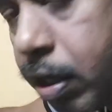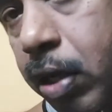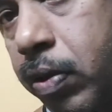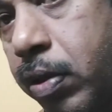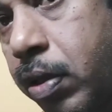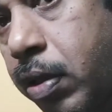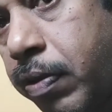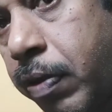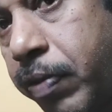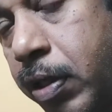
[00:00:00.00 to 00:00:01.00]
around uh,
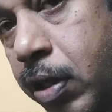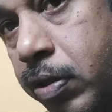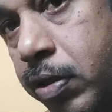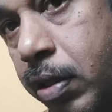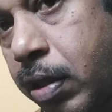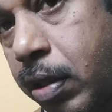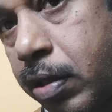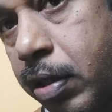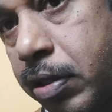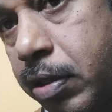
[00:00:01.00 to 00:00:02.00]
15,000
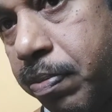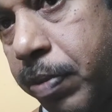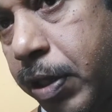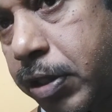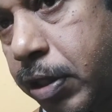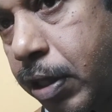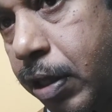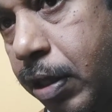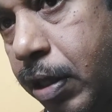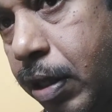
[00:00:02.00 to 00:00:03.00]
this PC,
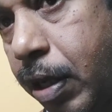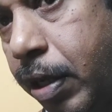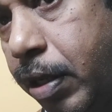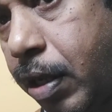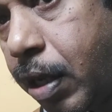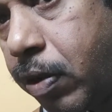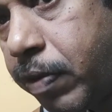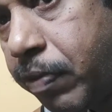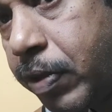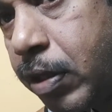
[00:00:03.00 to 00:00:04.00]
right? Around
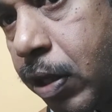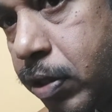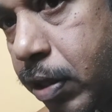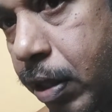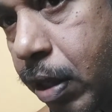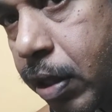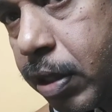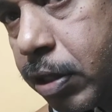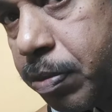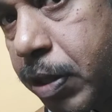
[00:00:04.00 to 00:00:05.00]
15,000 I got
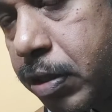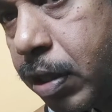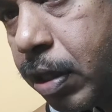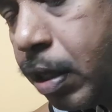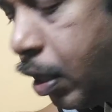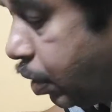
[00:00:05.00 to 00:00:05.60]
this PC